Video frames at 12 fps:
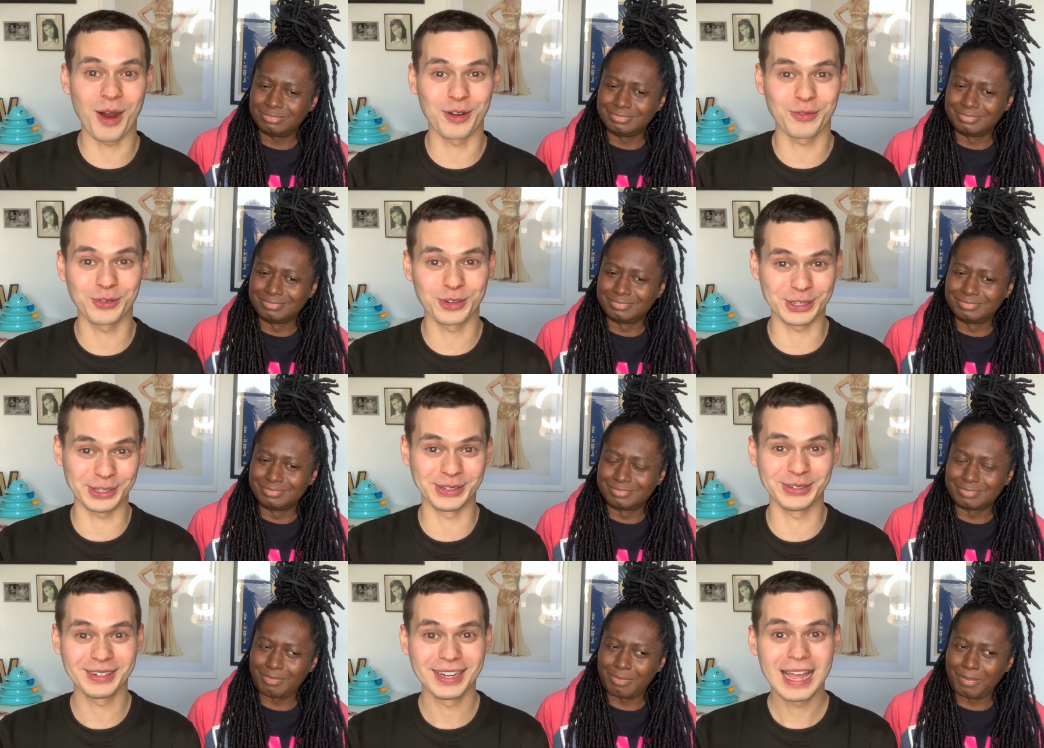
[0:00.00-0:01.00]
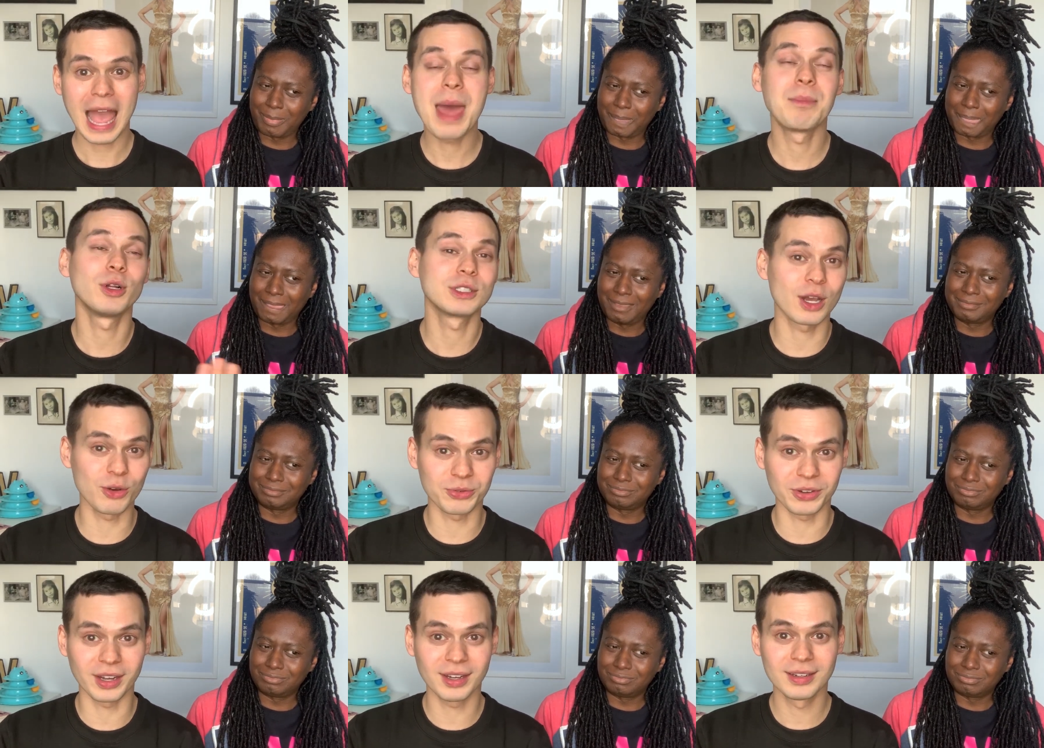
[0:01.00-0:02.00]
Speaker 1: for you, and
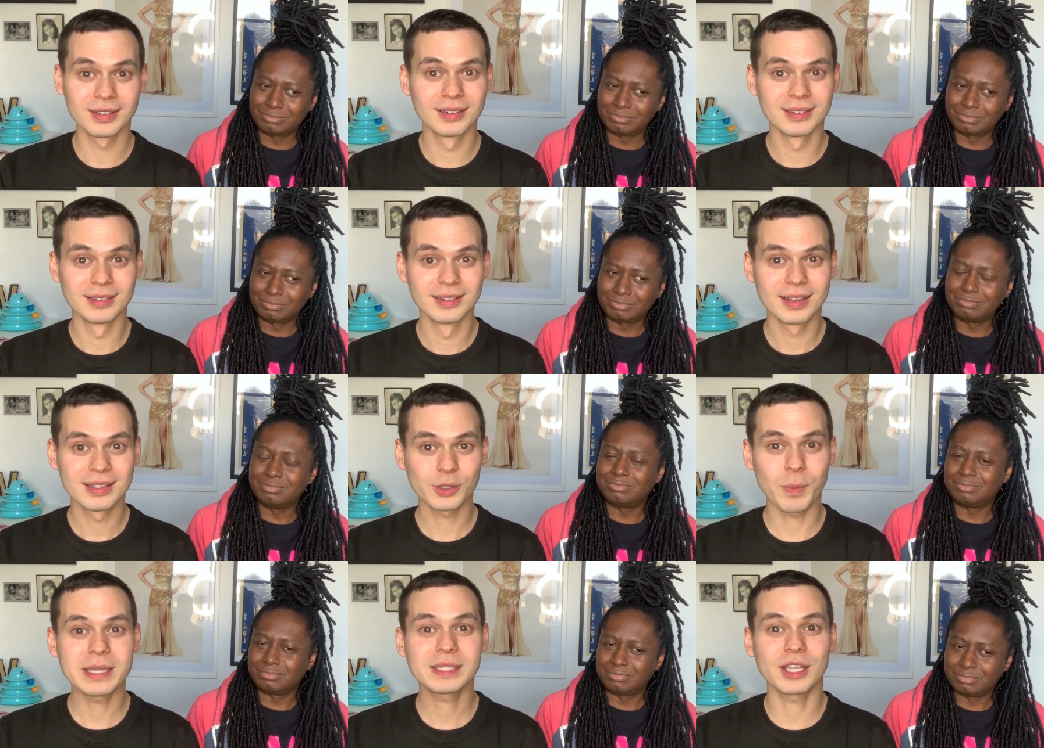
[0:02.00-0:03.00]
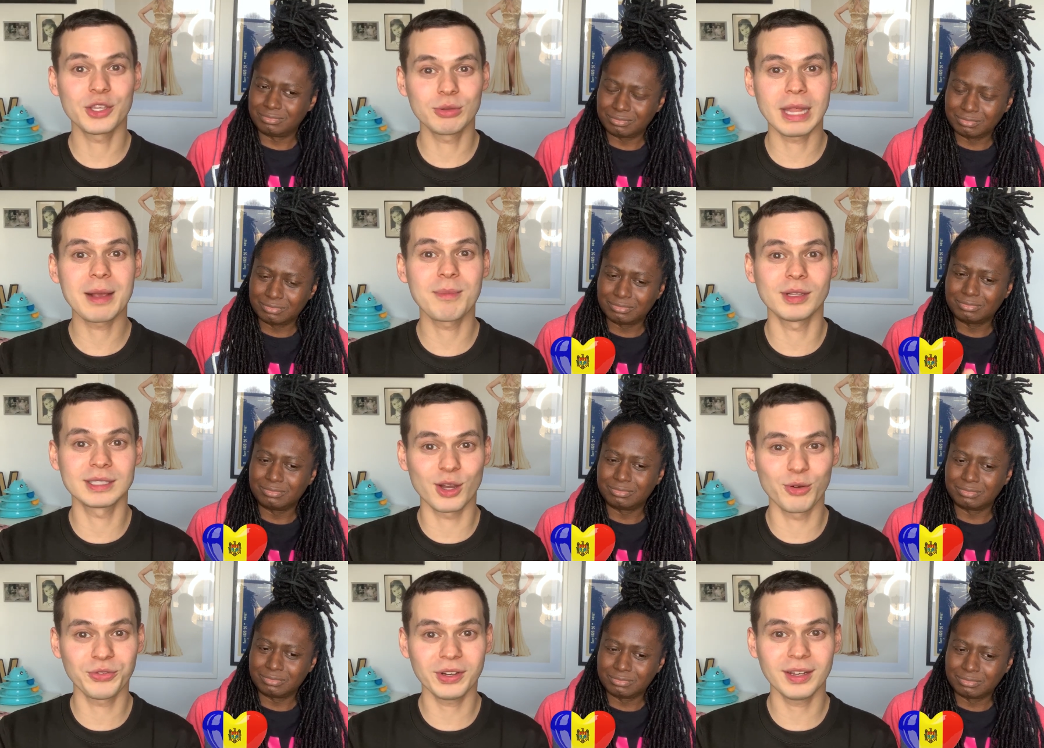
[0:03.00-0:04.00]
Moldova. So basically, you like
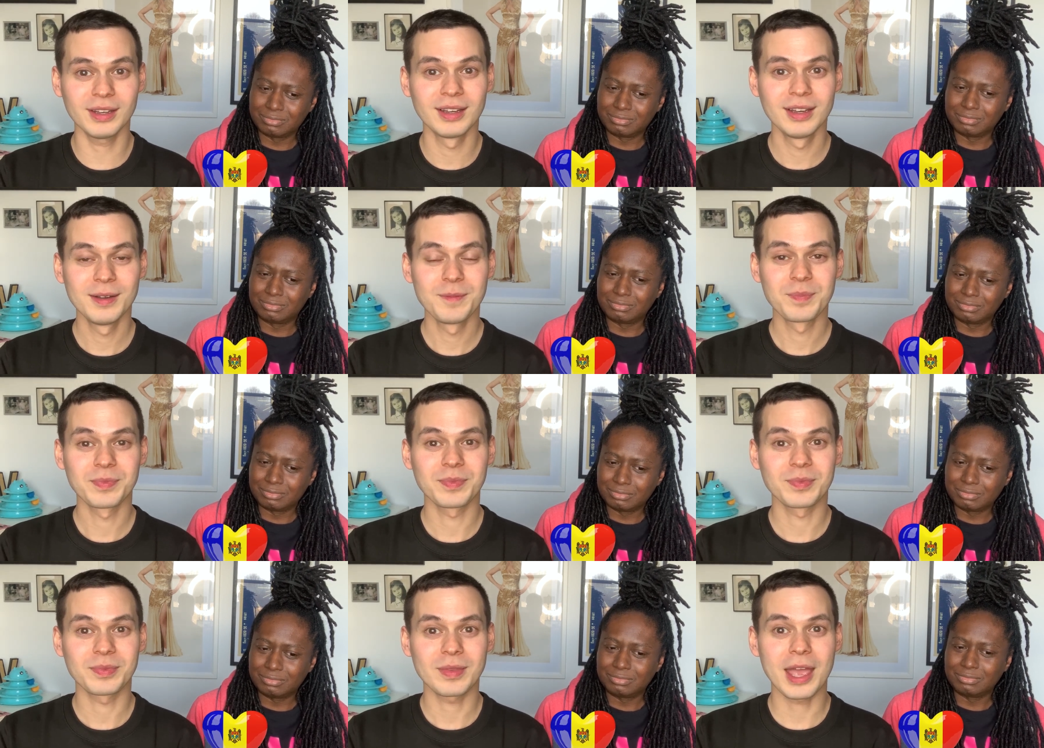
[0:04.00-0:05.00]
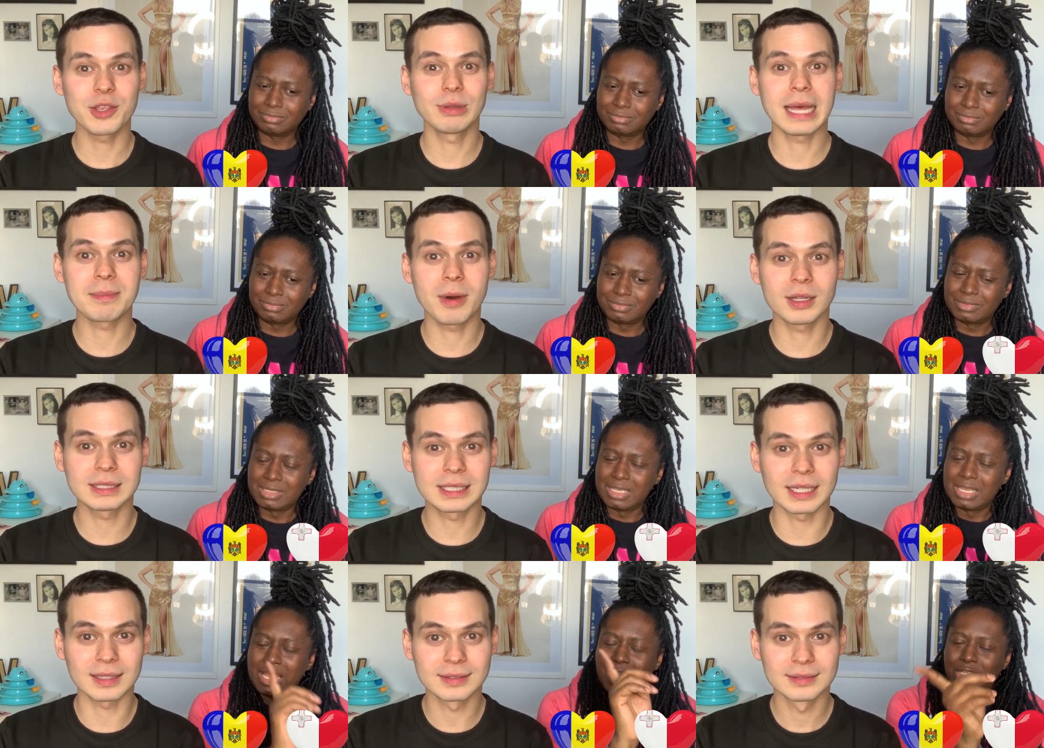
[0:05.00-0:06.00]
Moldova, and you like
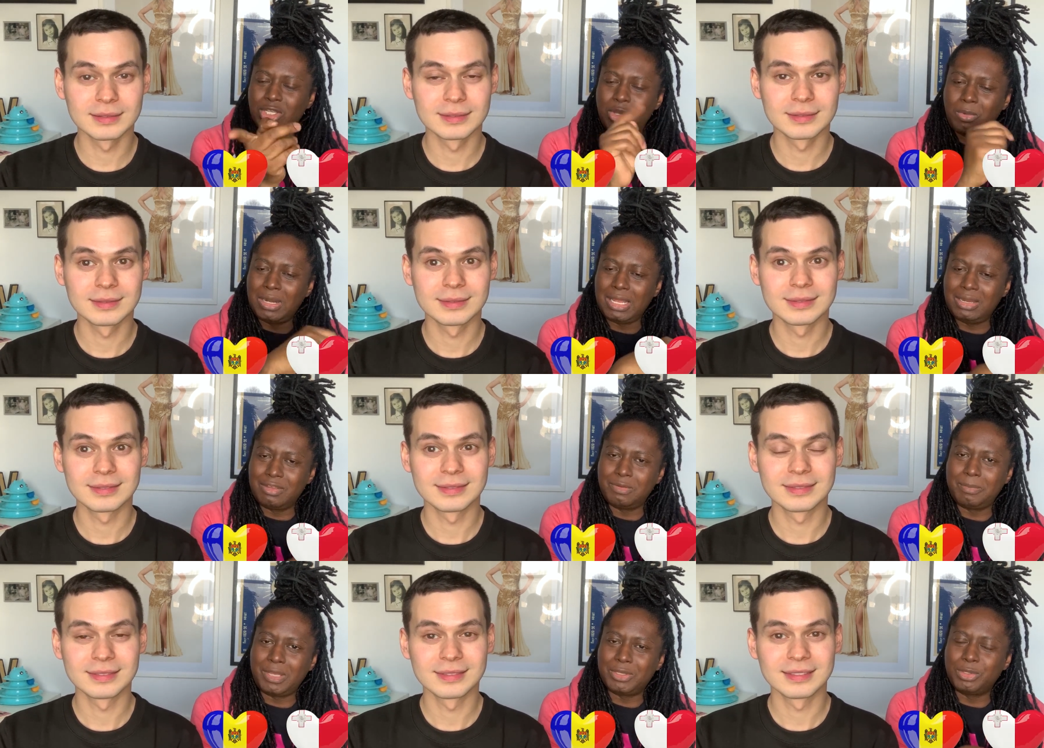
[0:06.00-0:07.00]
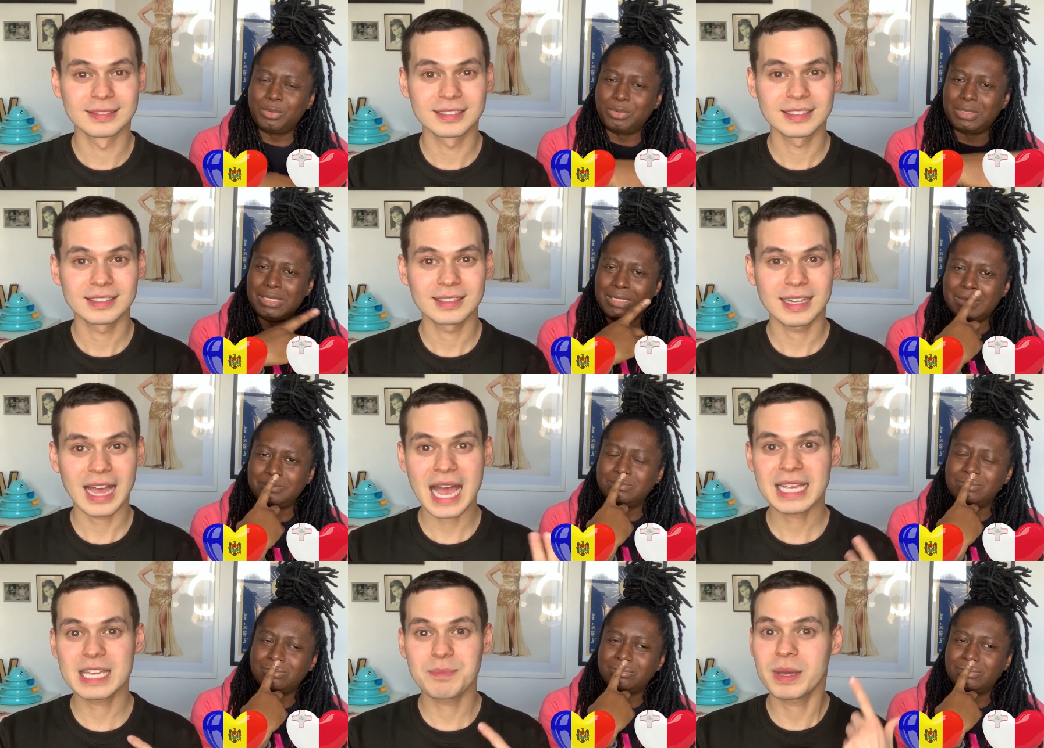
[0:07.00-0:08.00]
Malta.
Speaker 2: You know what I love about you, William?
Speaker 1: I
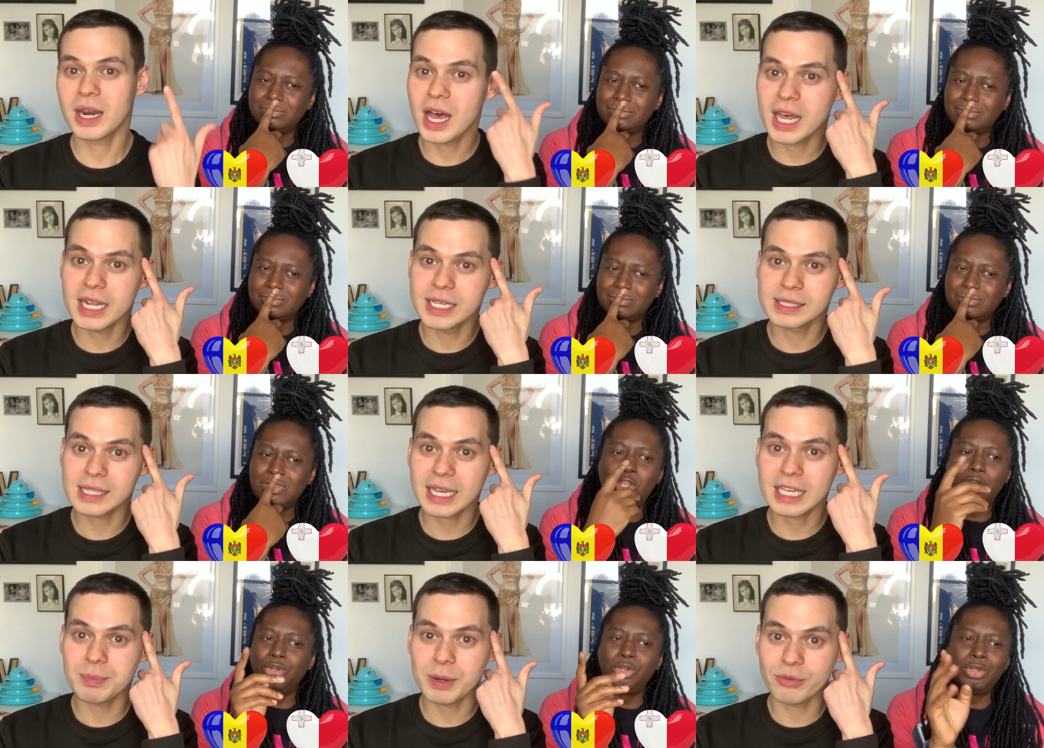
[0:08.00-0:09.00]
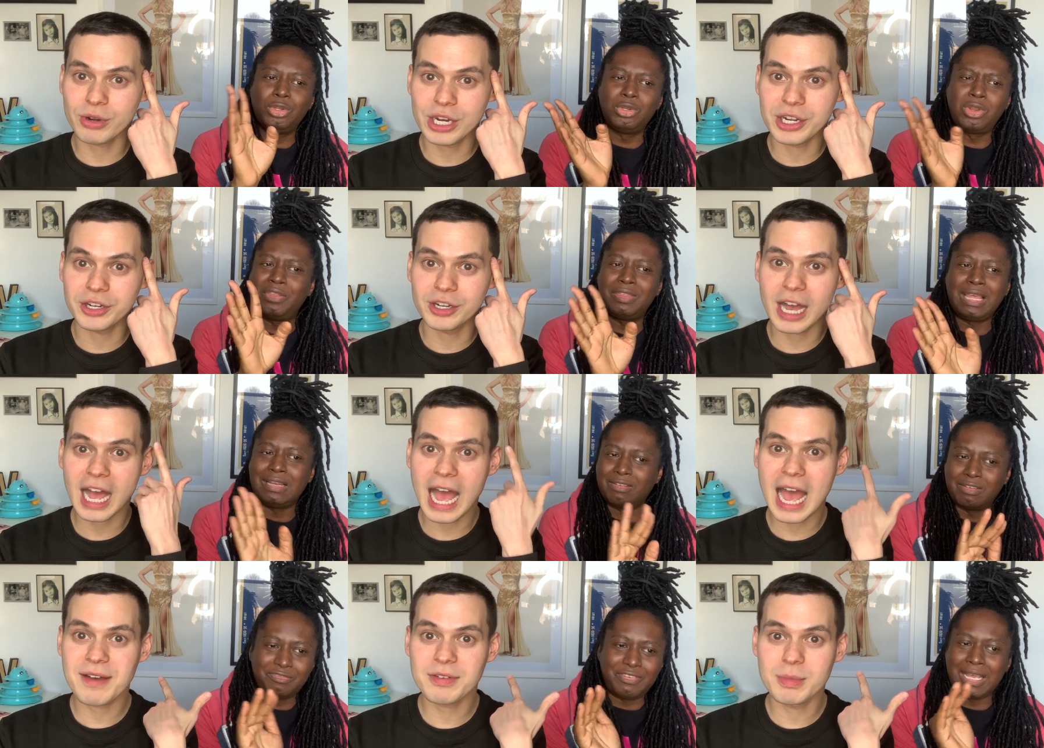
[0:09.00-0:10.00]
keep it honest. No, no, no, no, not that. In I
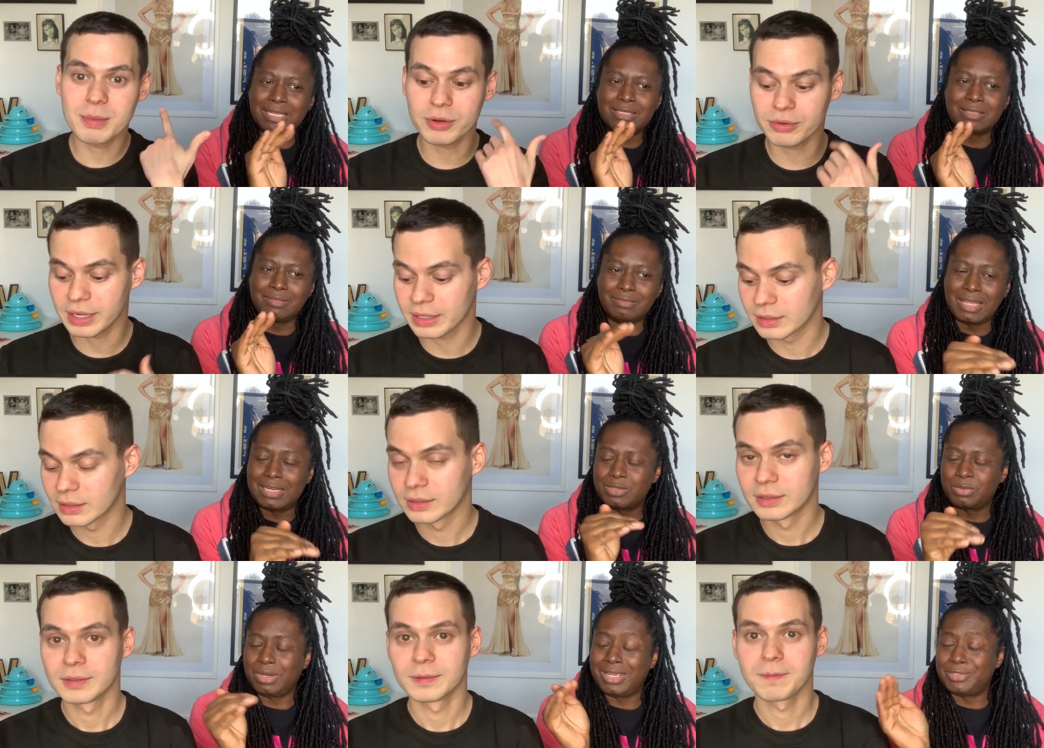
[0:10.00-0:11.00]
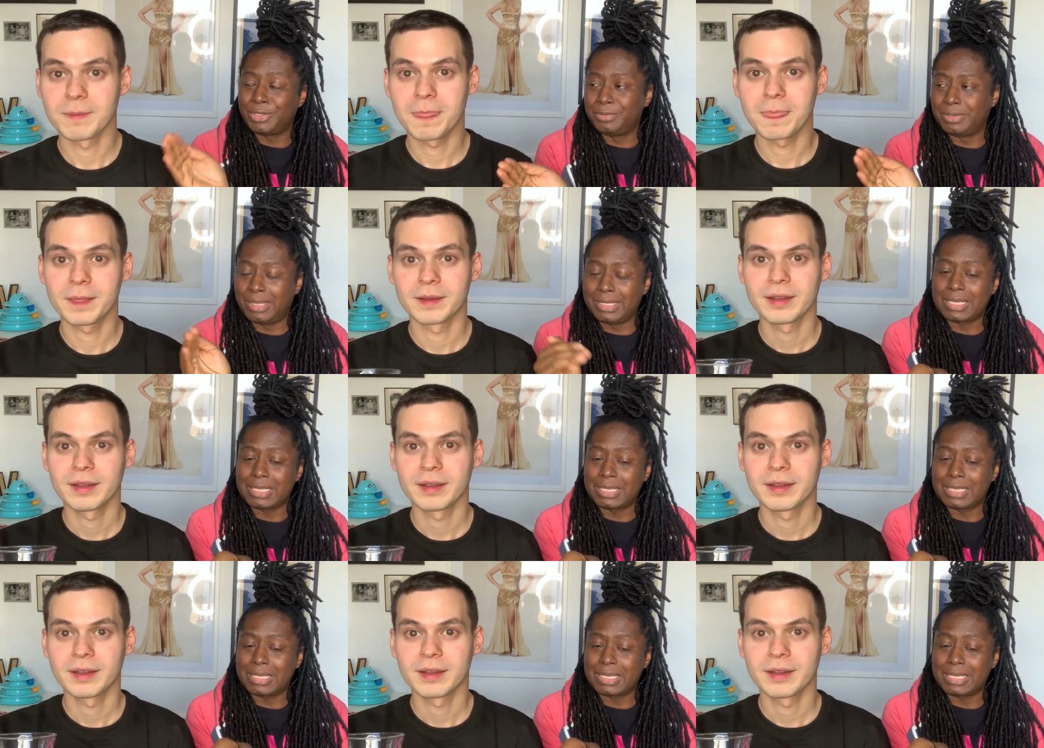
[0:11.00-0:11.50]
have fact,
Speaker 2: a memory. That is what I don't like.